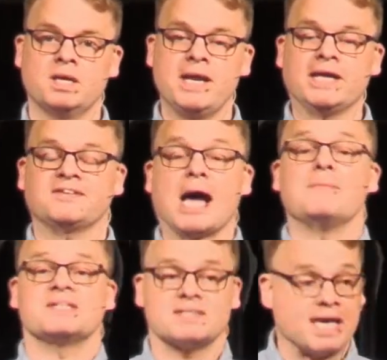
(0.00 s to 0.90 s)
Now,
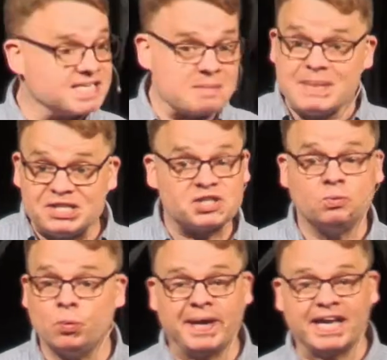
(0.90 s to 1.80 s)
Thomas, as I
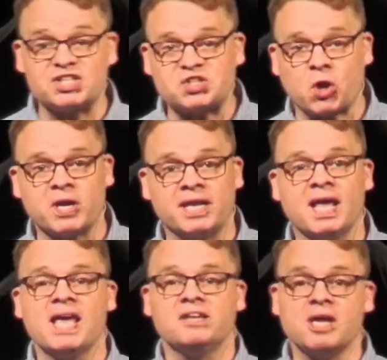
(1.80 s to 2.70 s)
mentioned when we got started,
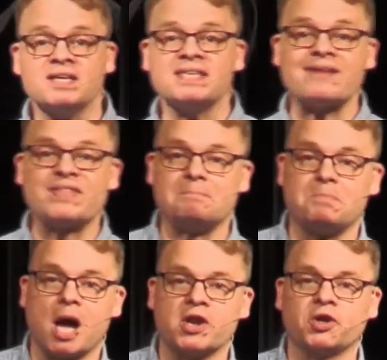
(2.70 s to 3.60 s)
does have that
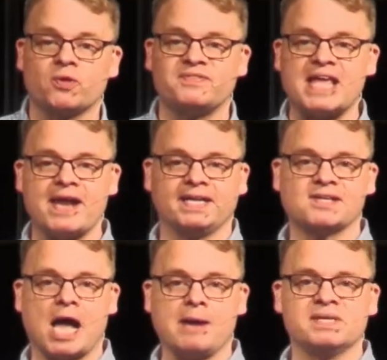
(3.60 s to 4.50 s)
moniker of Doubting
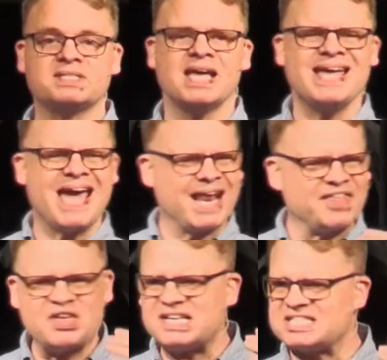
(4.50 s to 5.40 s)
Thomas. And I
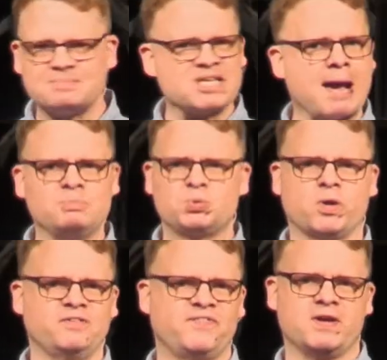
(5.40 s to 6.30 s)
think sometimes we're
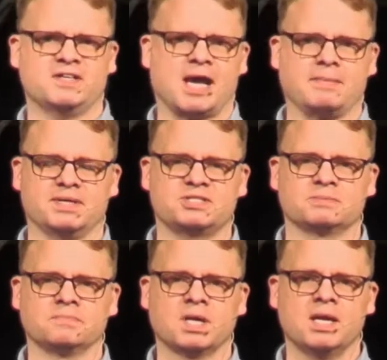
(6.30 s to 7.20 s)
unfair to Thomas.
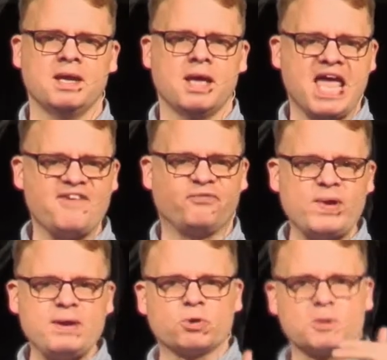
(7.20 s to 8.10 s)
If
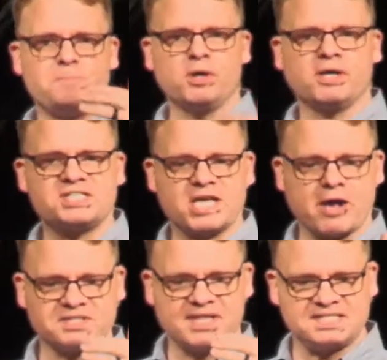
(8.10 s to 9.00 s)
we were to put
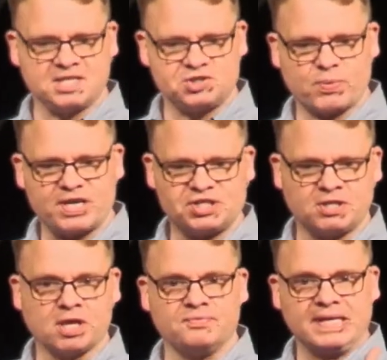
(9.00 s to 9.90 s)
ourselves in that situation
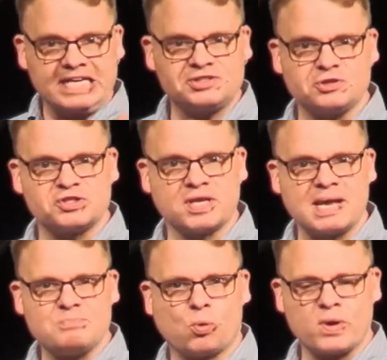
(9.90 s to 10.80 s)
on Easter
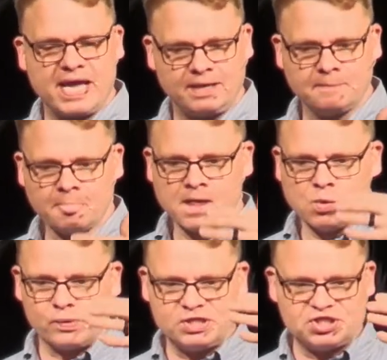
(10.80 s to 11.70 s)
Sunday morning
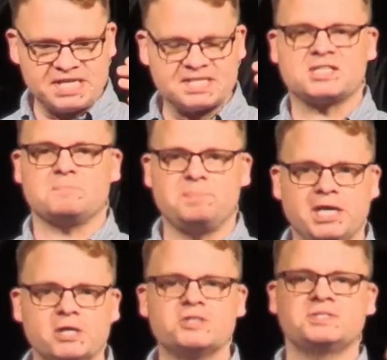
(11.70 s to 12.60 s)
when Jesus
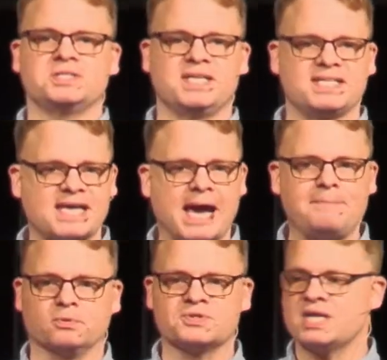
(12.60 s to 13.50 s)
appears to the
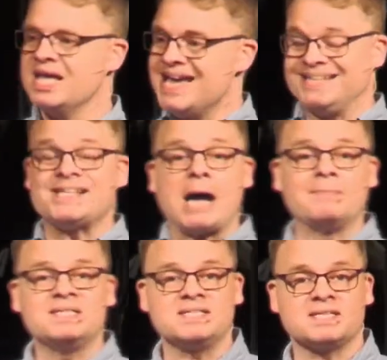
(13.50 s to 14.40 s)
disciples and
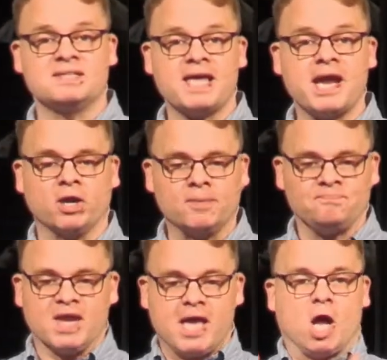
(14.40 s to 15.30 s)
Thomas isn't there,
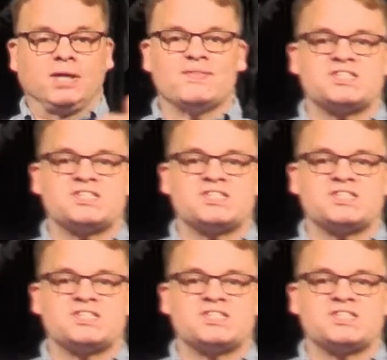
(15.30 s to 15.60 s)
and all of a